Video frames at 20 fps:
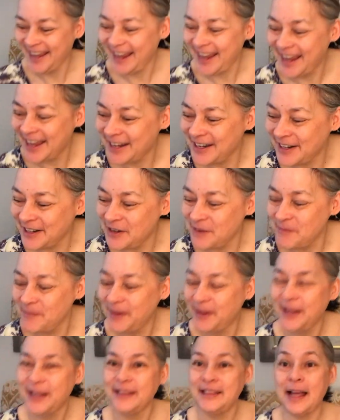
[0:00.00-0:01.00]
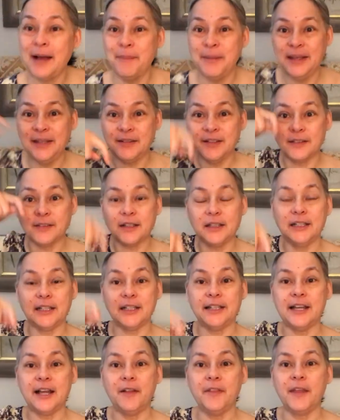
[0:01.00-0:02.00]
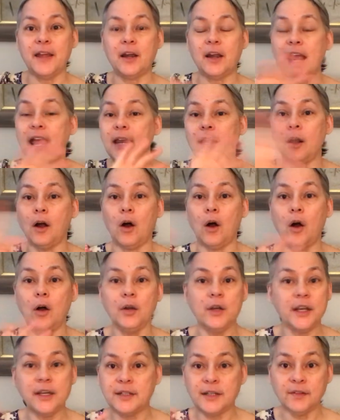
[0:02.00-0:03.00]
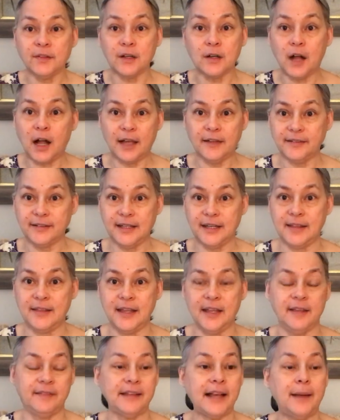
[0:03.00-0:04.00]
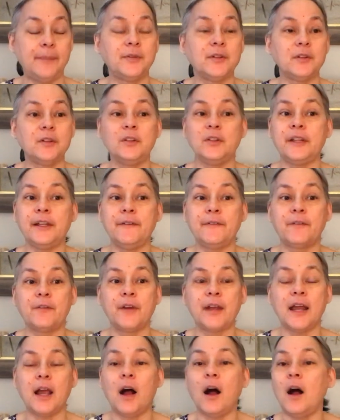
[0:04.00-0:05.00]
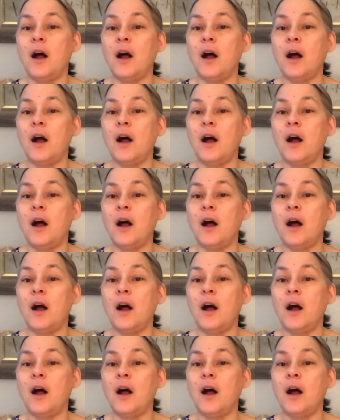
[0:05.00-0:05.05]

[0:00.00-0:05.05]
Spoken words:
and that means just click down there, and it doesn't cost anything. It's absolutely free.